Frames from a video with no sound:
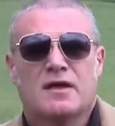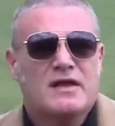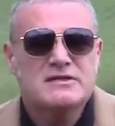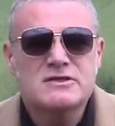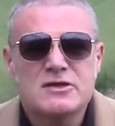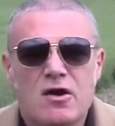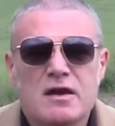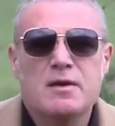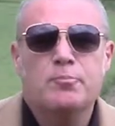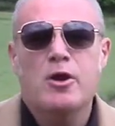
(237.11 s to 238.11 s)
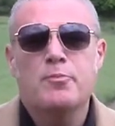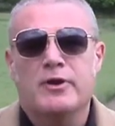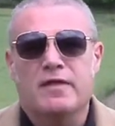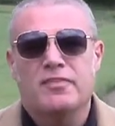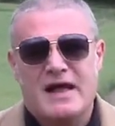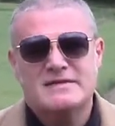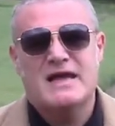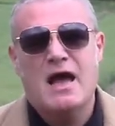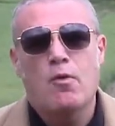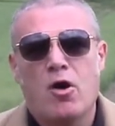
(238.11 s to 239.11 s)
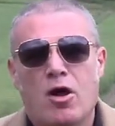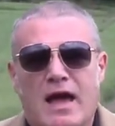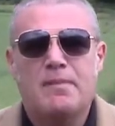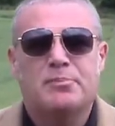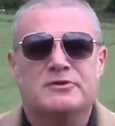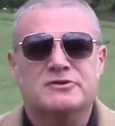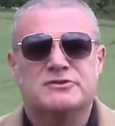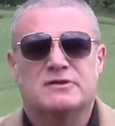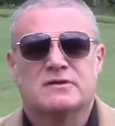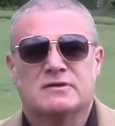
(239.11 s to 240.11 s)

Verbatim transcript: that's entirely appropriate. That's how art happens.